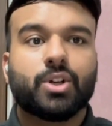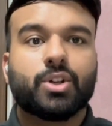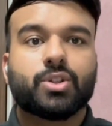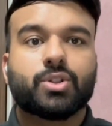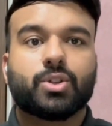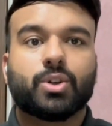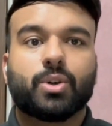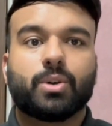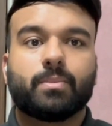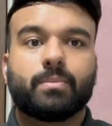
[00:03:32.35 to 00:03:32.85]

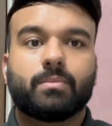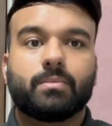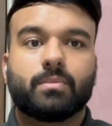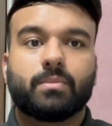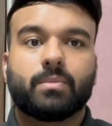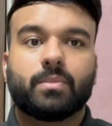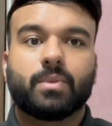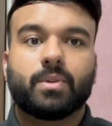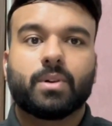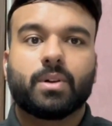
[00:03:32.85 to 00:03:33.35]
So
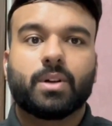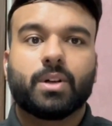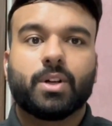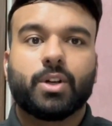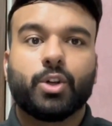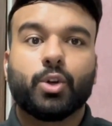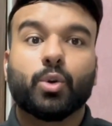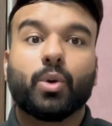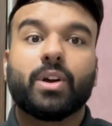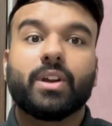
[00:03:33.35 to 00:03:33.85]

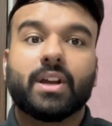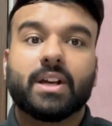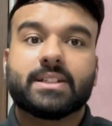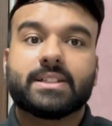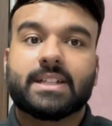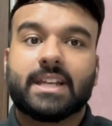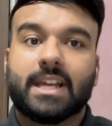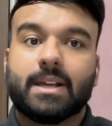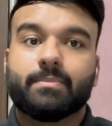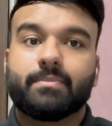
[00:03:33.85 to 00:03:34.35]
UI
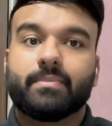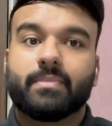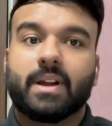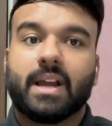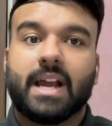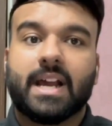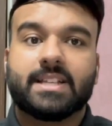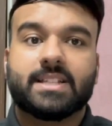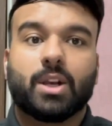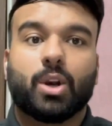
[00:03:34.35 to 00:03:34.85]
UX team
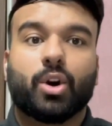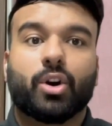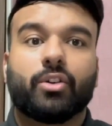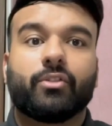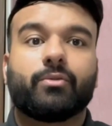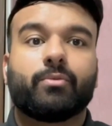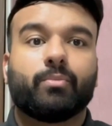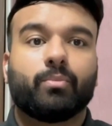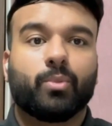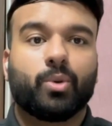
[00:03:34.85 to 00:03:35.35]
has a lot
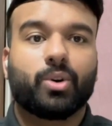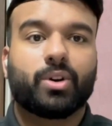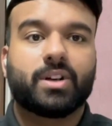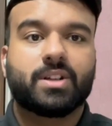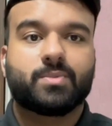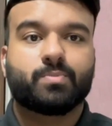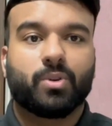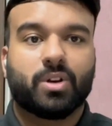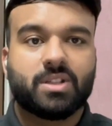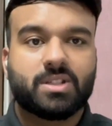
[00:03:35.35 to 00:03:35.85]
of more
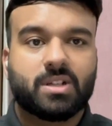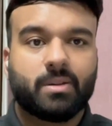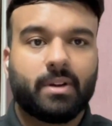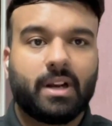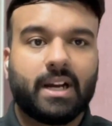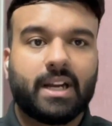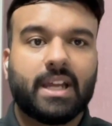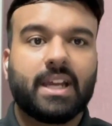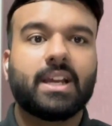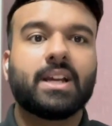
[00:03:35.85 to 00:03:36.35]

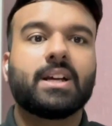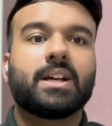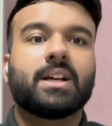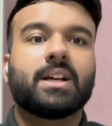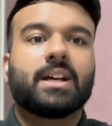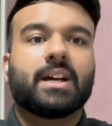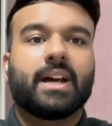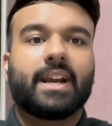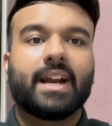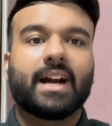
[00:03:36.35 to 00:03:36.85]
responsibility
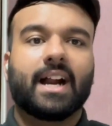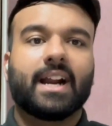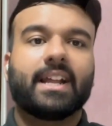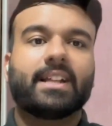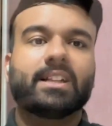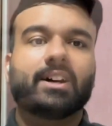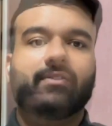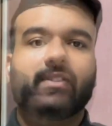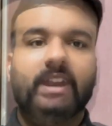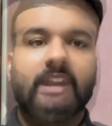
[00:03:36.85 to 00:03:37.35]

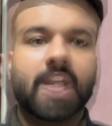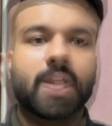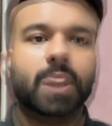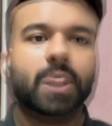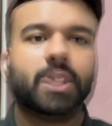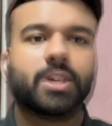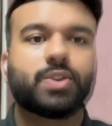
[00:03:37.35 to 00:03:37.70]
regarding the final.